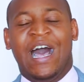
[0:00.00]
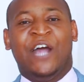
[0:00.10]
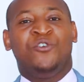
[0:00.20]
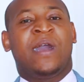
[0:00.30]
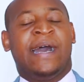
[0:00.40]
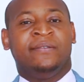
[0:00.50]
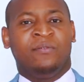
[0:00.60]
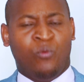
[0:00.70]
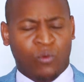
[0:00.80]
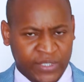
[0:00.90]
and you can
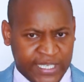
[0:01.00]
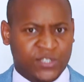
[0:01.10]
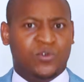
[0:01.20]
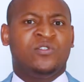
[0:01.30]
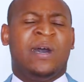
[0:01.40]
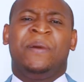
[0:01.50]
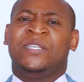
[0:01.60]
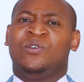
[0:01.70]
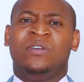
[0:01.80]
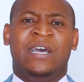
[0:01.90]
just go to
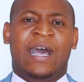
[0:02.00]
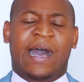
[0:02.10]
Amazon